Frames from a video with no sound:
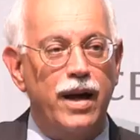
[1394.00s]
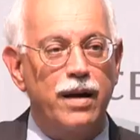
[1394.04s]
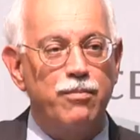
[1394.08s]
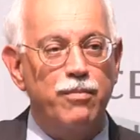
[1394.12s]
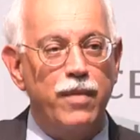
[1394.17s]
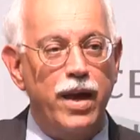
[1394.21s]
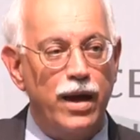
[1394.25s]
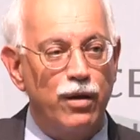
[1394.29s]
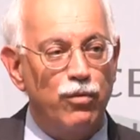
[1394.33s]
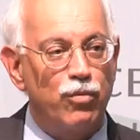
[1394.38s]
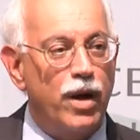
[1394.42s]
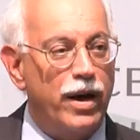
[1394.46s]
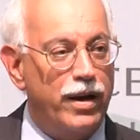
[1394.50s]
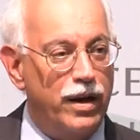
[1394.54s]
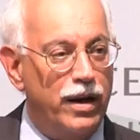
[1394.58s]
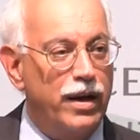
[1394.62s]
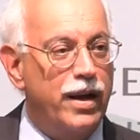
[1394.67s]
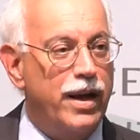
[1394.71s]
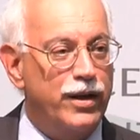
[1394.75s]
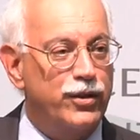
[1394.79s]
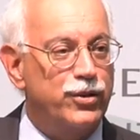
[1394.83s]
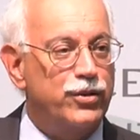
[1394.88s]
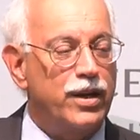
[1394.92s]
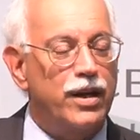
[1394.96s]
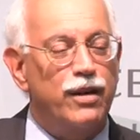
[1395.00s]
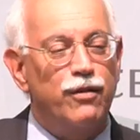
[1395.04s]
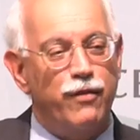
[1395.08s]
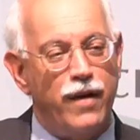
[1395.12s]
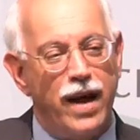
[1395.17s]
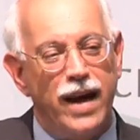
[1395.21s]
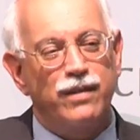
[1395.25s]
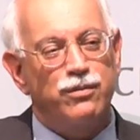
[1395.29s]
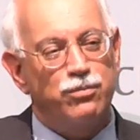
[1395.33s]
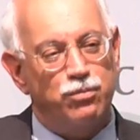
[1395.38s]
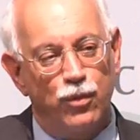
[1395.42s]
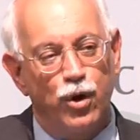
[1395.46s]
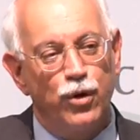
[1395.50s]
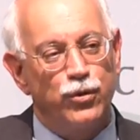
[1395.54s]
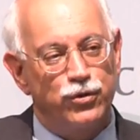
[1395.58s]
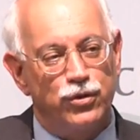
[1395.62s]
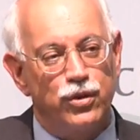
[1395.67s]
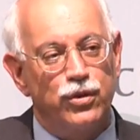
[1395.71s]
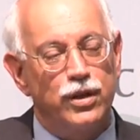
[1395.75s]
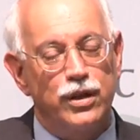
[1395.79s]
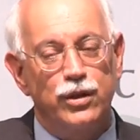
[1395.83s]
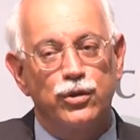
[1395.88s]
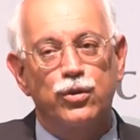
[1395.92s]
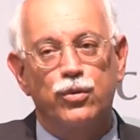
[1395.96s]
I may write an essay. In fact,
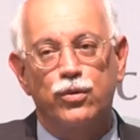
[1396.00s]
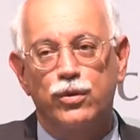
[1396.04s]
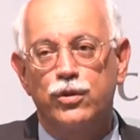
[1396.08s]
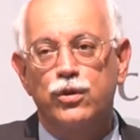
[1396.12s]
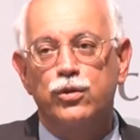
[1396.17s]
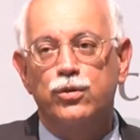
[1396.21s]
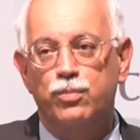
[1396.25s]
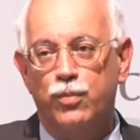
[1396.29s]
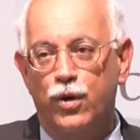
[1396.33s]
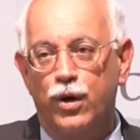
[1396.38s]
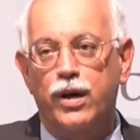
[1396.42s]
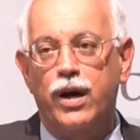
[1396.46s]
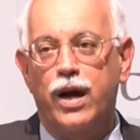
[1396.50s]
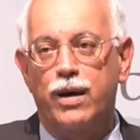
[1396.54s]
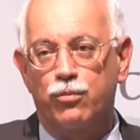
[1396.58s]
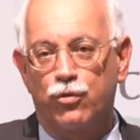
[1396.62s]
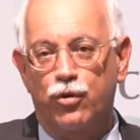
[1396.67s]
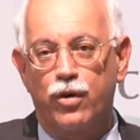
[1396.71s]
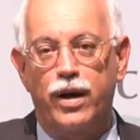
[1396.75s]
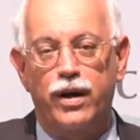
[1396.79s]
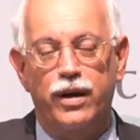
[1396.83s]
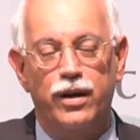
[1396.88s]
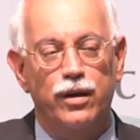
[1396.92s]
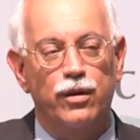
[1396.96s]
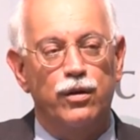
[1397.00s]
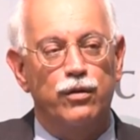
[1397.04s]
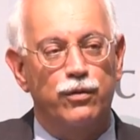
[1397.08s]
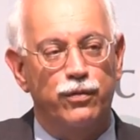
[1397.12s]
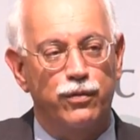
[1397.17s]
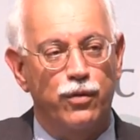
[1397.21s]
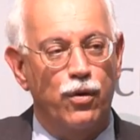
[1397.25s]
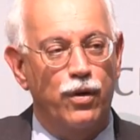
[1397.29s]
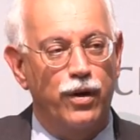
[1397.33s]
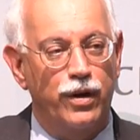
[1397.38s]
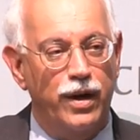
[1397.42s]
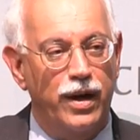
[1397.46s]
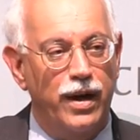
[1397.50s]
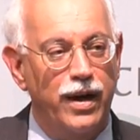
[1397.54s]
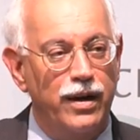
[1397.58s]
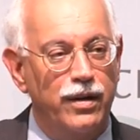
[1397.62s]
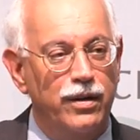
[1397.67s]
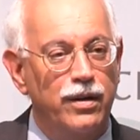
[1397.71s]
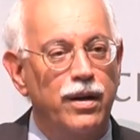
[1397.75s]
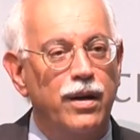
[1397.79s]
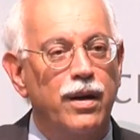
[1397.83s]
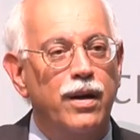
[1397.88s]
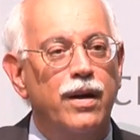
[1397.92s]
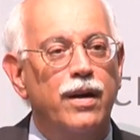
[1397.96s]
most of these are in this book I'm writing on foreign
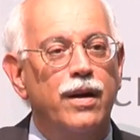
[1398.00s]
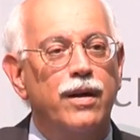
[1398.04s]
aid.